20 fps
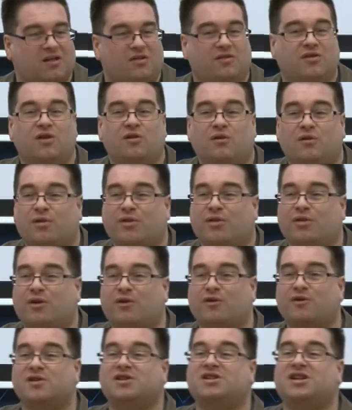the
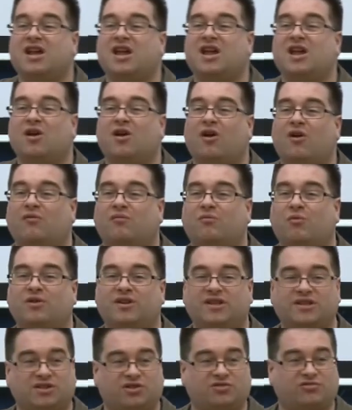authority of what
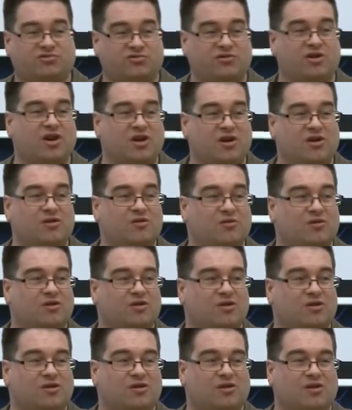is true
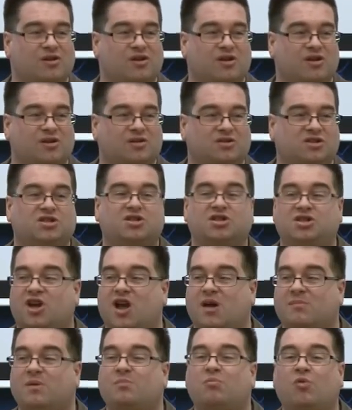to
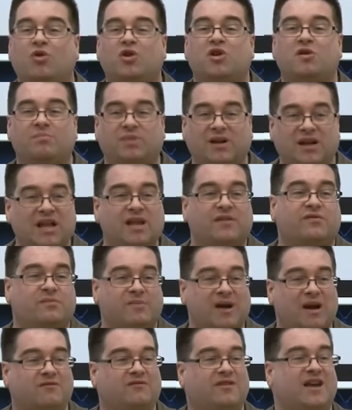determine what you believe
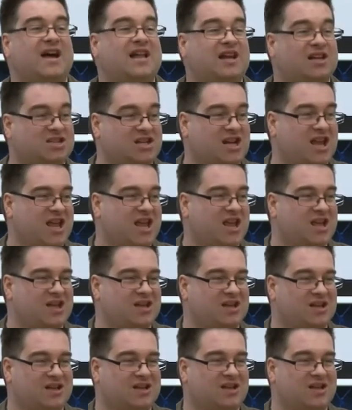about reality.
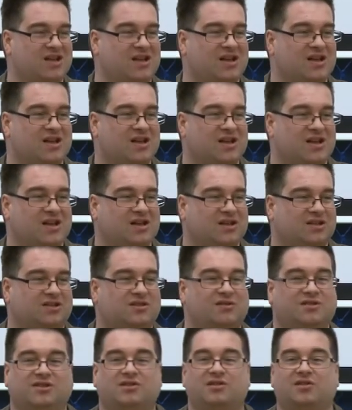
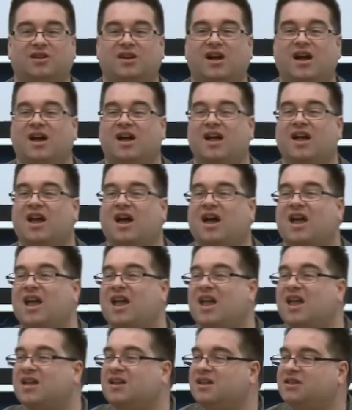So it's not
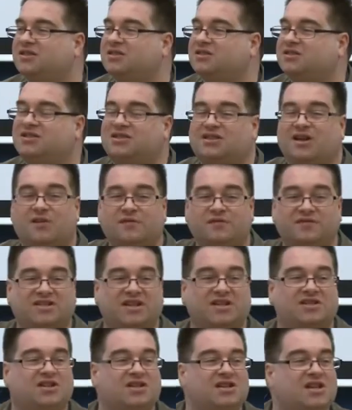a
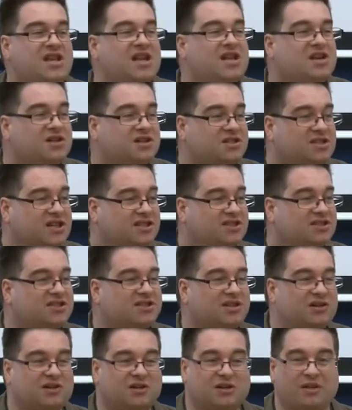self-centered,
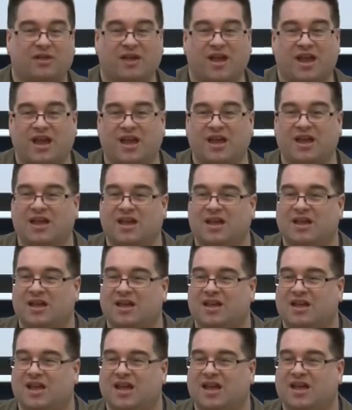egotistical thing.
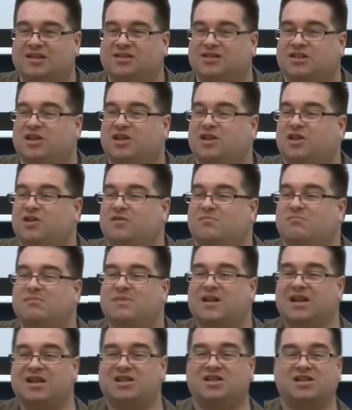It's a
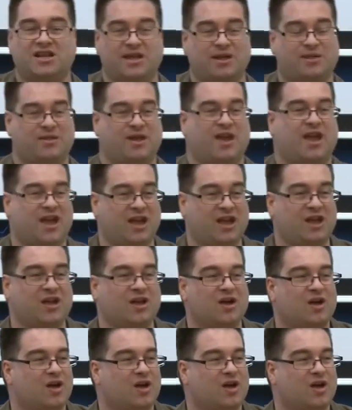humility thing